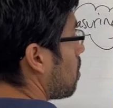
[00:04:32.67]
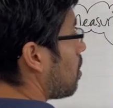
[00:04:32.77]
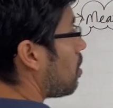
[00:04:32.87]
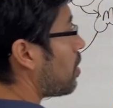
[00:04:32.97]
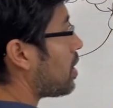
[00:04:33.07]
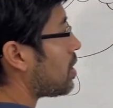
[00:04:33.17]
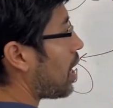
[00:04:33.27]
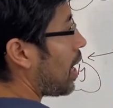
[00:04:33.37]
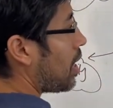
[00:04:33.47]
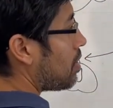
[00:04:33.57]
All right,
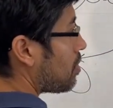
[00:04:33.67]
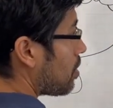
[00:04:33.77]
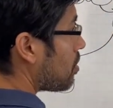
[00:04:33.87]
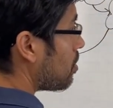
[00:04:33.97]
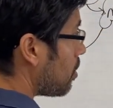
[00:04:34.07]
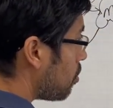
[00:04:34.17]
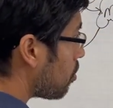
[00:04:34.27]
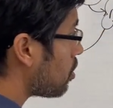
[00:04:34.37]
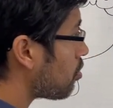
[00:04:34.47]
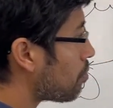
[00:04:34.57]
and
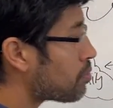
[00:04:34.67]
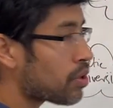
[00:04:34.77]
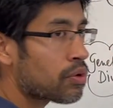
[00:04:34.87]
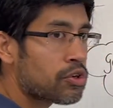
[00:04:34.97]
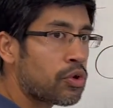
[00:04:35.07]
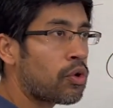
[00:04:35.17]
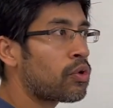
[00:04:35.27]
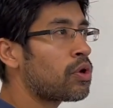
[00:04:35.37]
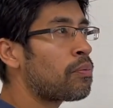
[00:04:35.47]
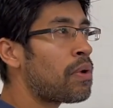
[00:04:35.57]
your approach
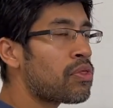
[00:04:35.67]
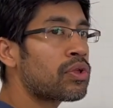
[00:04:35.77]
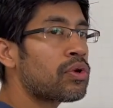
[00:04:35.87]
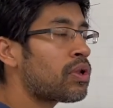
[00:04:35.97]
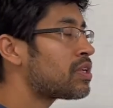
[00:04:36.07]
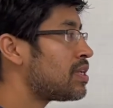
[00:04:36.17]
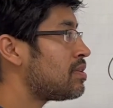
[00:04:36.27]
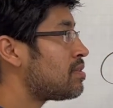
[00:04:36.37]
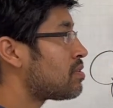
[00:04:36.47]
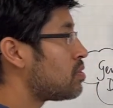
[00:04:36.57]
or your
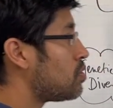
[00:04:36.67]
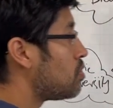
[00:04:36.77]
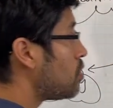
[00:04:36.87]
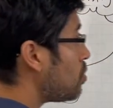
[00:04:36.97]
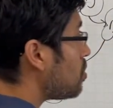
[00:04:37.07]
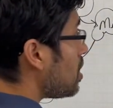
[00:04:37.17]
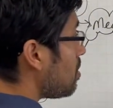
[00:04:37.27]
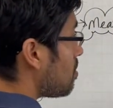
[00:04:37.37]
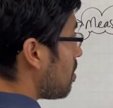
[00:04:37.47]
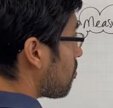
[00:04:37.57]
methodologies to do
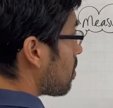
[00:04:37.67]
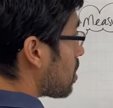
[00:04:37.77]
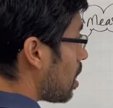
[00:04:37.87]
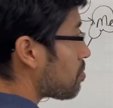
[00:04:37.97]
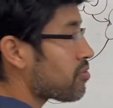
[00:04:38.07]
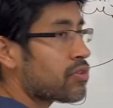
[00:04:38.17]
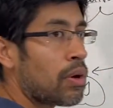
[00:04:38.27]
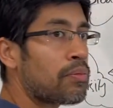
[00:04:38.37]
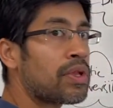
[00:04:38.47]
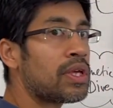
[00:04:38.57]
these different types of
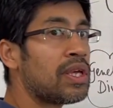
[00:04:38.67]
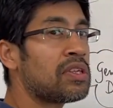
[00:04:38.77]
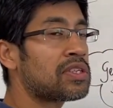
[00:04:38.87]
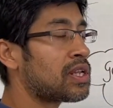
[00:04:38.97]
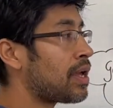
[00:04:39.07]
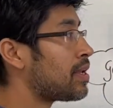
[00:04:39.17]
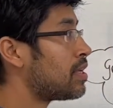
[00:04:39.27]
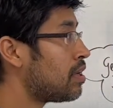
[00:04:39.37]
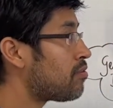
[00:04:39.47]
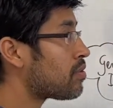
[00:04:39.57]
sampling is slightly
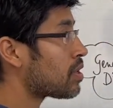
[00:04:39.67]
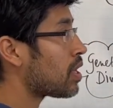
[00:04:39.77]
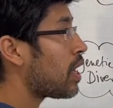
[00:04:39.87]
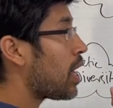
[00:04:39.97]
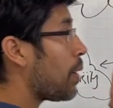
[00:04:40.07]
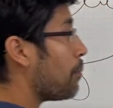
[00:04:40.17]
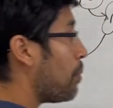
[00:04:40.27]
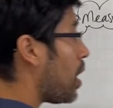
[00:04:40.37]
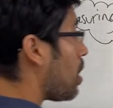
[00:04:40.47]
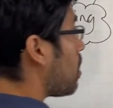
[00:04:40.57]
different,
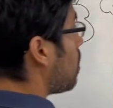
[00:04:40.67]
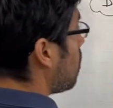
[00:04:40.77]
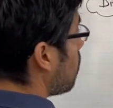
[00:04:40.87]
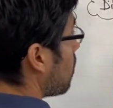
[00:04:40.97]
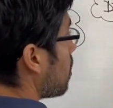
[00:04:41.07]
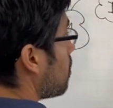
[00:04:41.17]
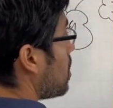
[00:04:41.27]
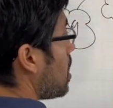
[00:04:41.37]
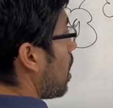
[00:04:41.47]
but the